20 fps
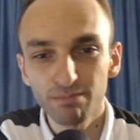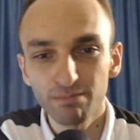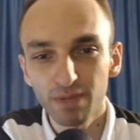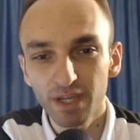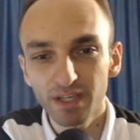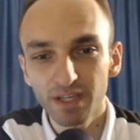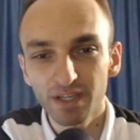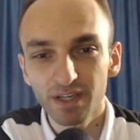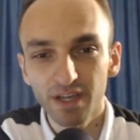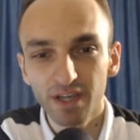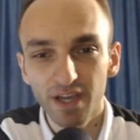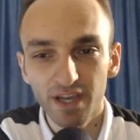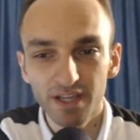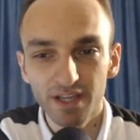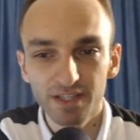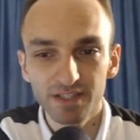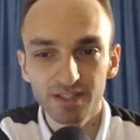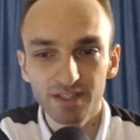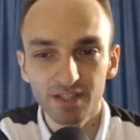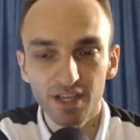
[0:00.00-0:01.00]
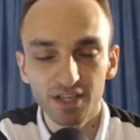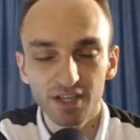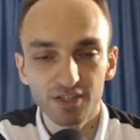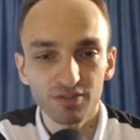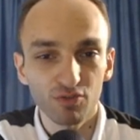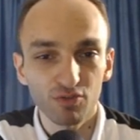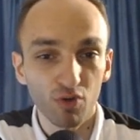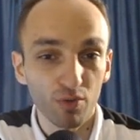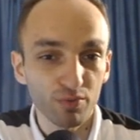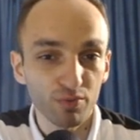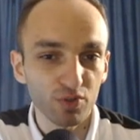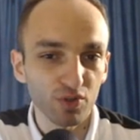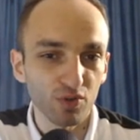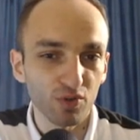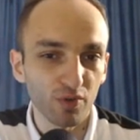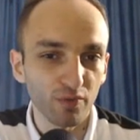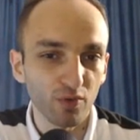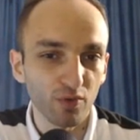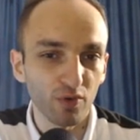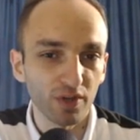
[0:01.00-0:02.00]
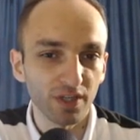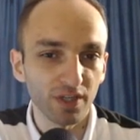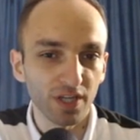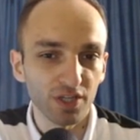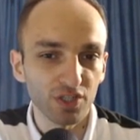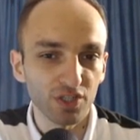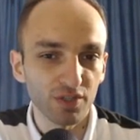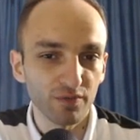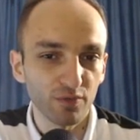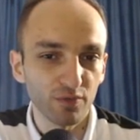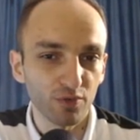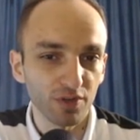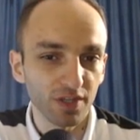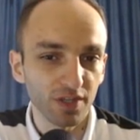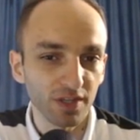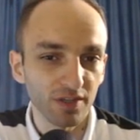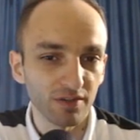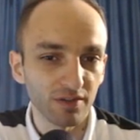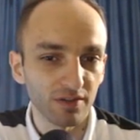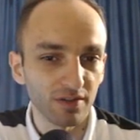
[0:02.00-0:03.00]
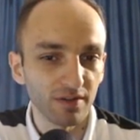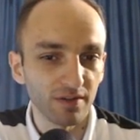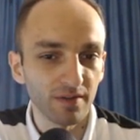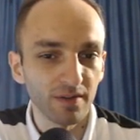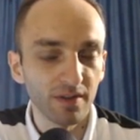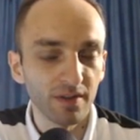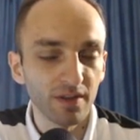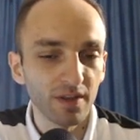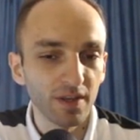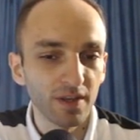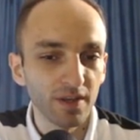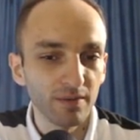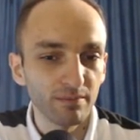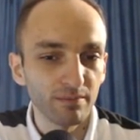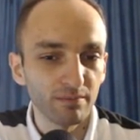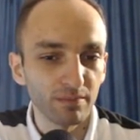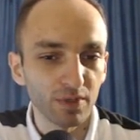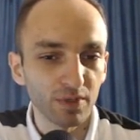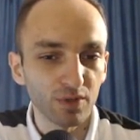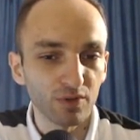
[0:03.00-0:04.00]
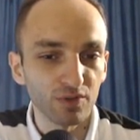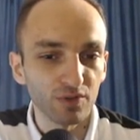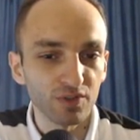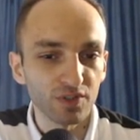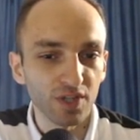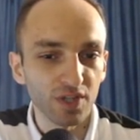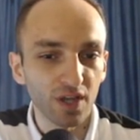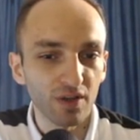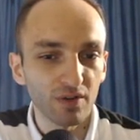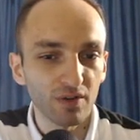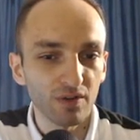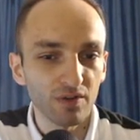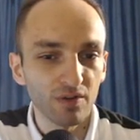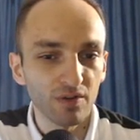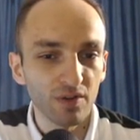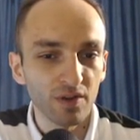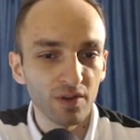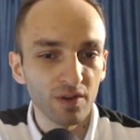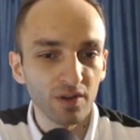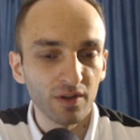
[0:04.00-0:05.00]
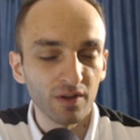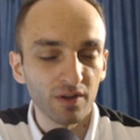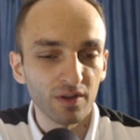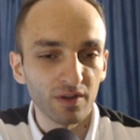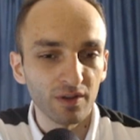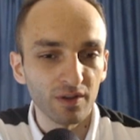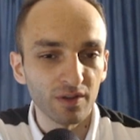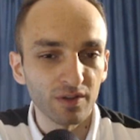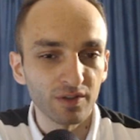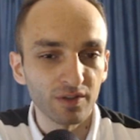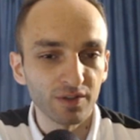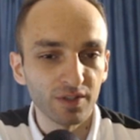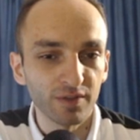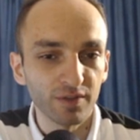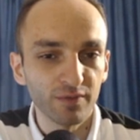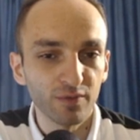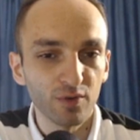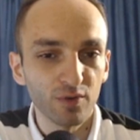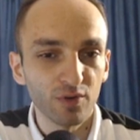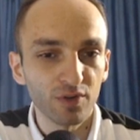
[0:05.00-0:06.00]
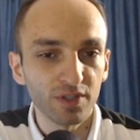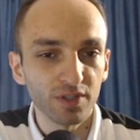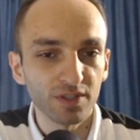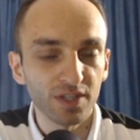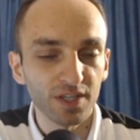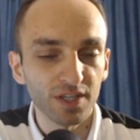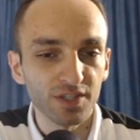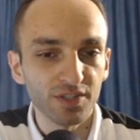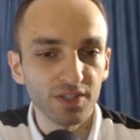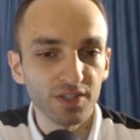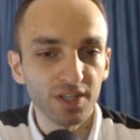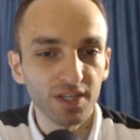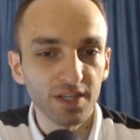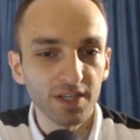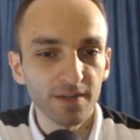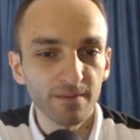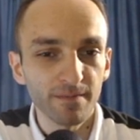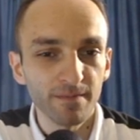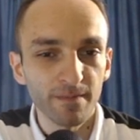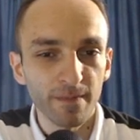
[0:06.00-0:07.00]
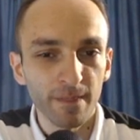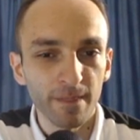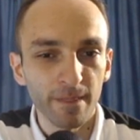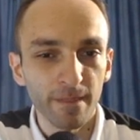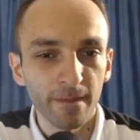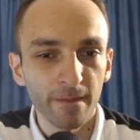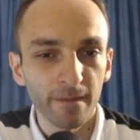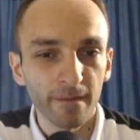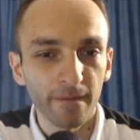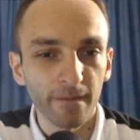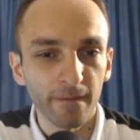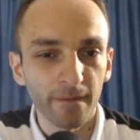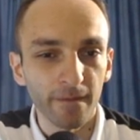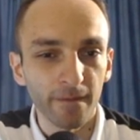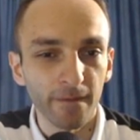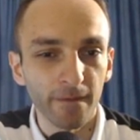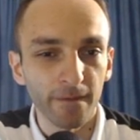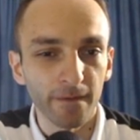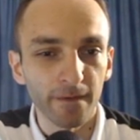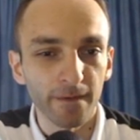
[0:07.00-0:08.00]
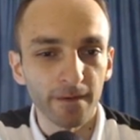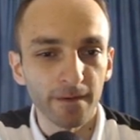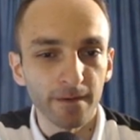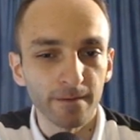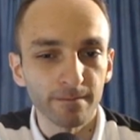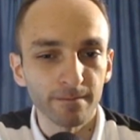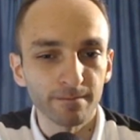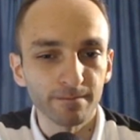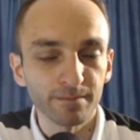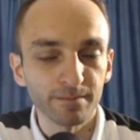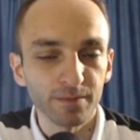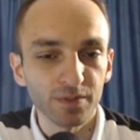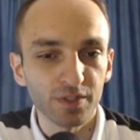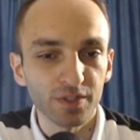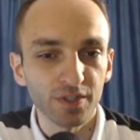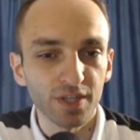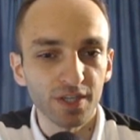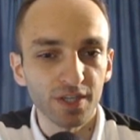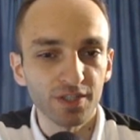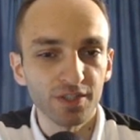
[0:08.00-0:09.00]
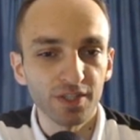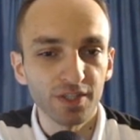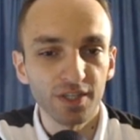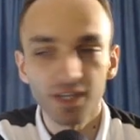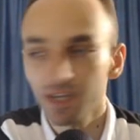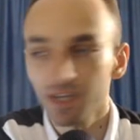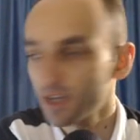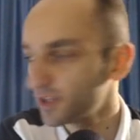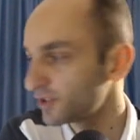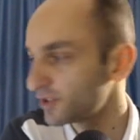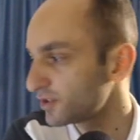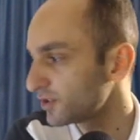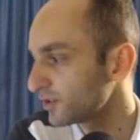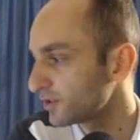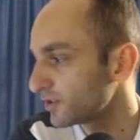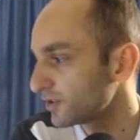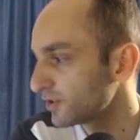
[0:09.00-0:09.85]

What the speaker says: Black has extra option of going knight g4 here, because now d4 e takes d, uh, c takes d, and